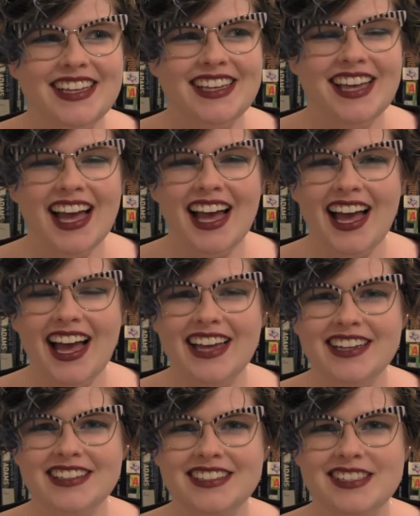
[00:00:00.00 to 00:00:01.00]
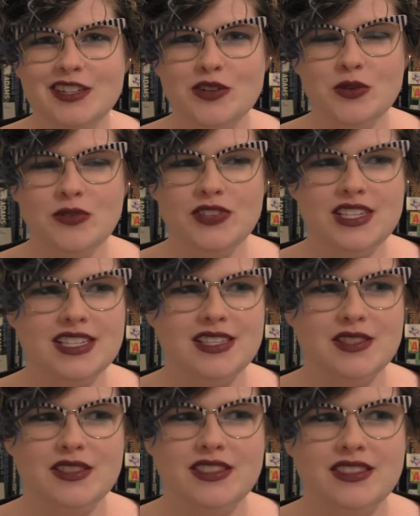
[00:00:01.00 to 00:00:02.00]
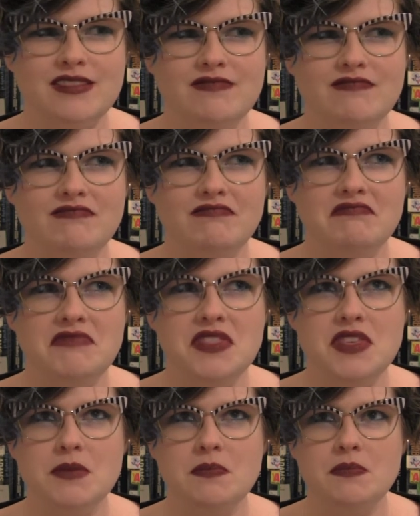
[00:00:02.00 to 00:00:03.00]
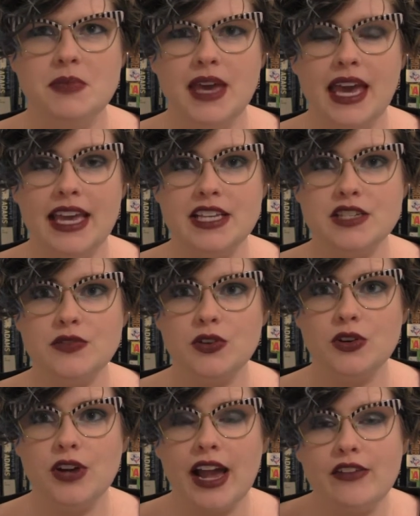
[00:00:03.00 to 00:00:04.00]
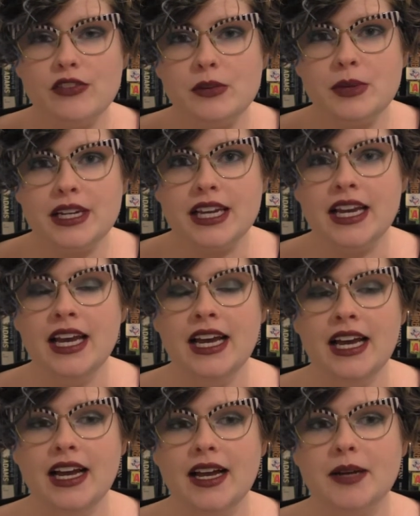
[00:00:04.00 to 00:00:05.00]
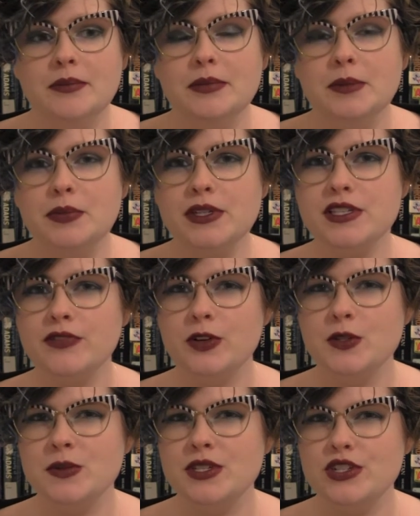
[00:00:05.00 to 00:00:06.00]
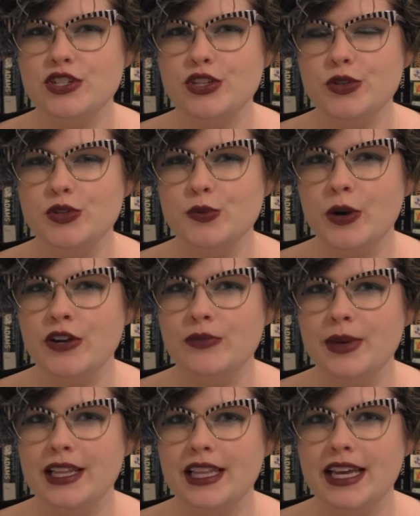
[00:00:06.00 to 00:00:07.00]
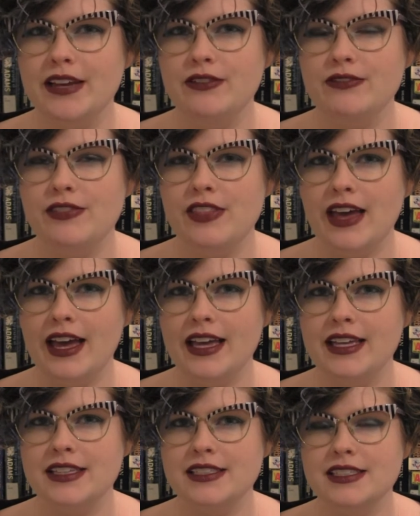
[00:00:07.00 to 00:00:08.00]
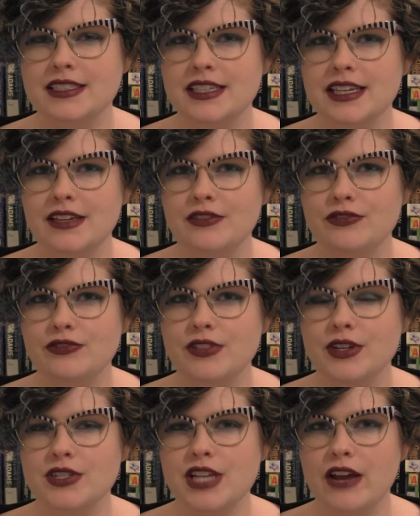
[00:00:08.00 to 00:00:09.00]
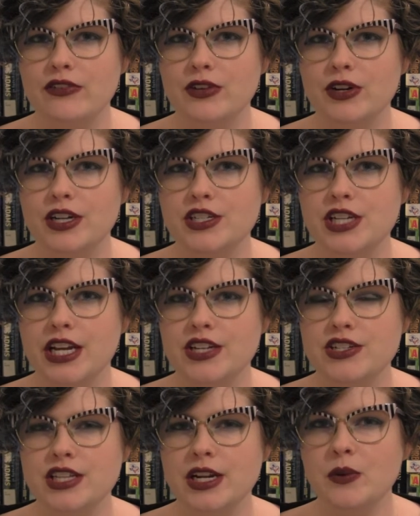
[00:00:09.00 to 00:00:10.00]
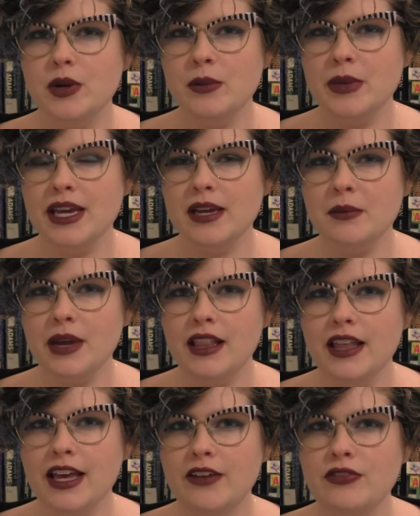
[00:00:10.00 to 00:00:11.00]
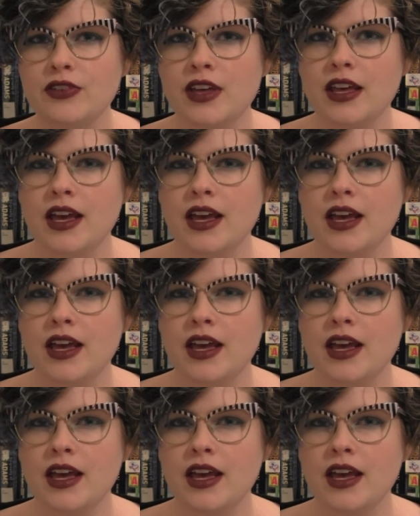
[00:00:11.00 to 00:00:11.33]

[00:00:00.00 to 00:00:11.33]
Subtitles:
yeah, I don't know if this is the case for everybody, but books have always been such a huge part of my life that if there's ever a change that I want to make in my life,